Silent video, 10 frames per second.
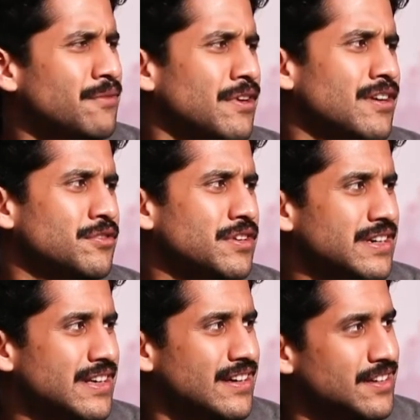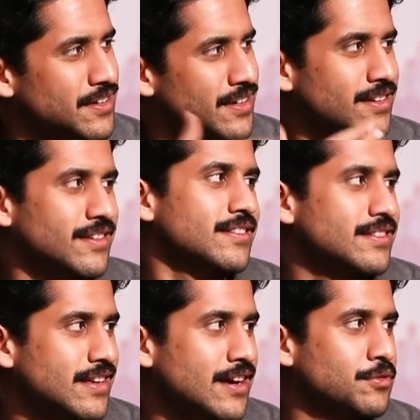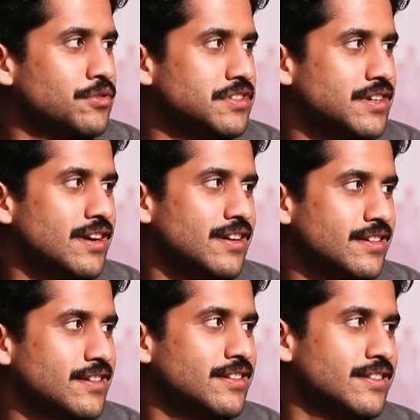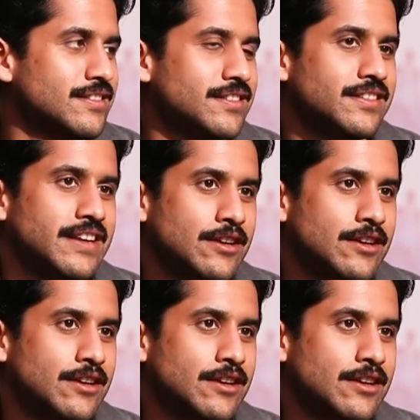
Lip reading: vaadnu, adi direct ga dan gurinche content net lo